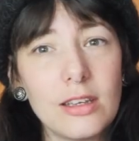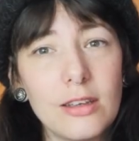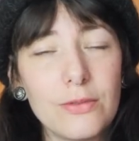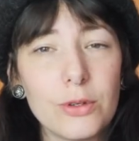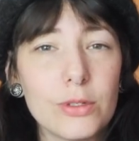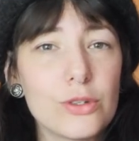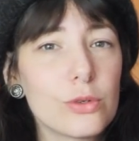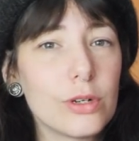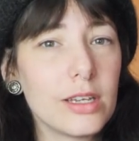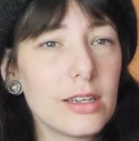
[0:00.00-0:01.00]

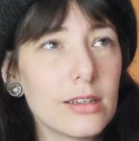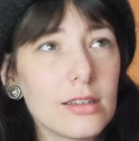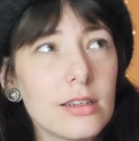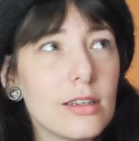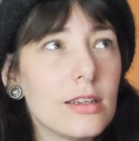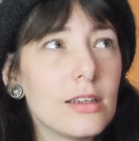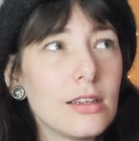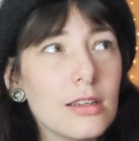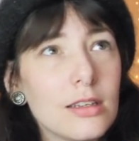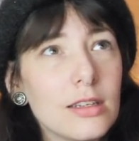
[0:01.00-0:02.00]
enjoy it,
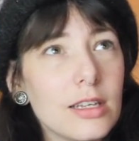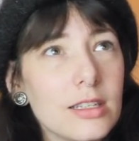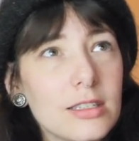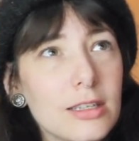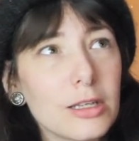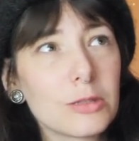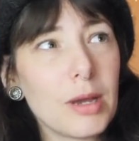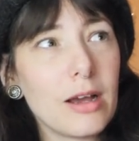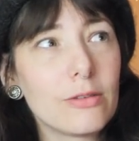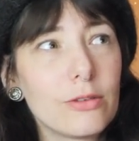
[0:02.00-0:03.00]
it's
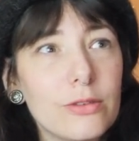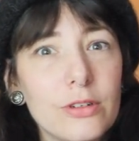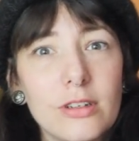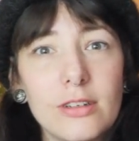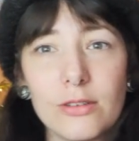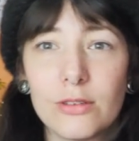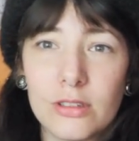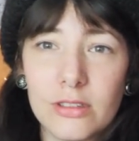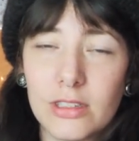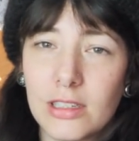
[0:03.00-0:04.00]
£6 for
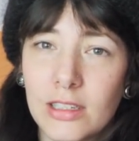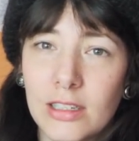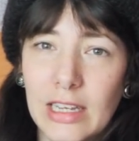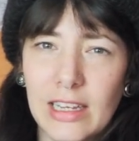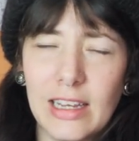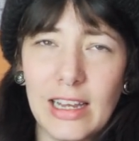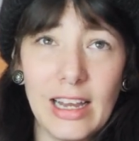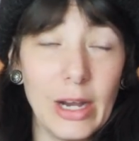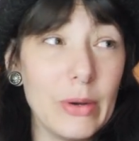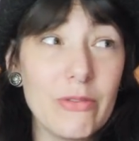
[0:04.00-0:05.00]

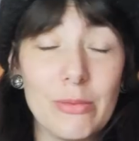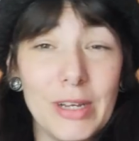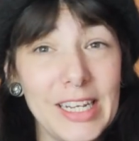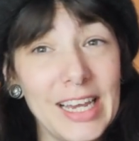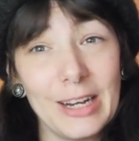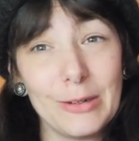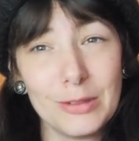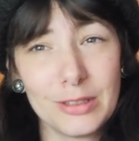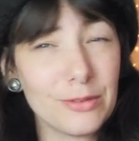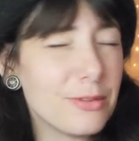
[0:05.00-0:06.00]
however many
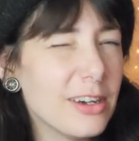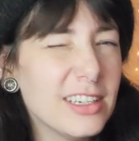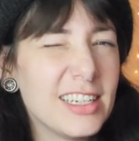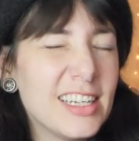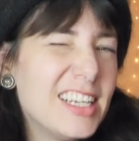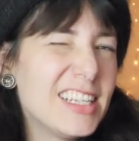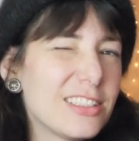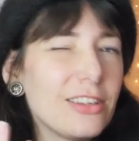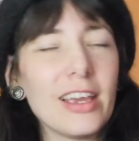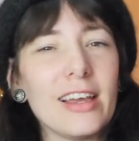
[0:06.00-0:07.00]
hours of fun.
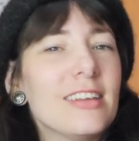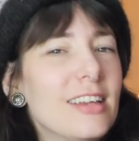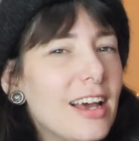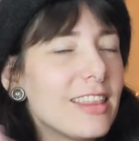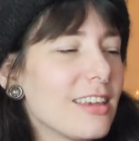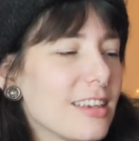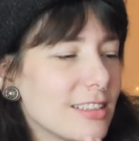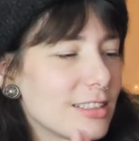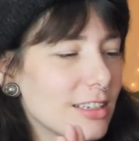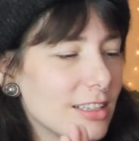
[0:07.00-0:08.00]
So yeah, I think
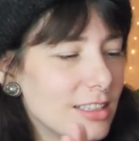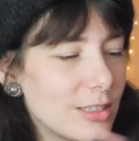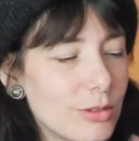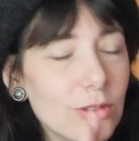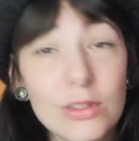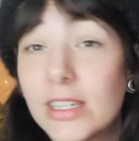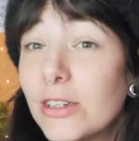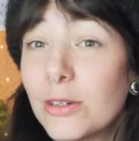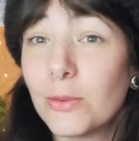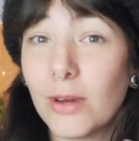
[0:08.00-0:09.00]
this is a really
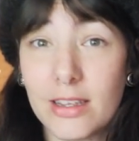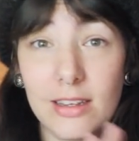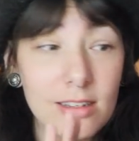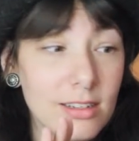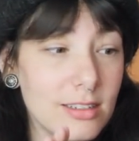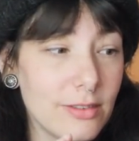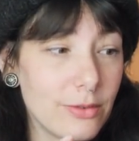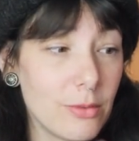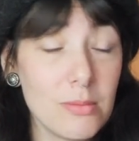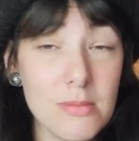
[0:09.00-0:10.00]
good way
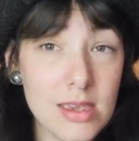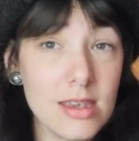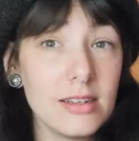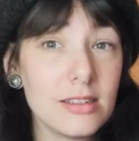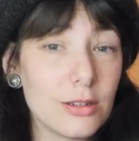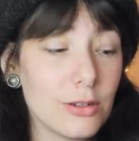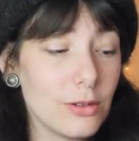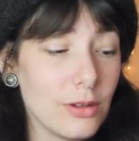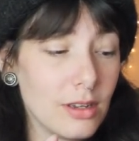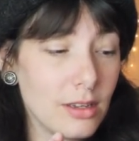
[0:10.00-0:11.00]
for me to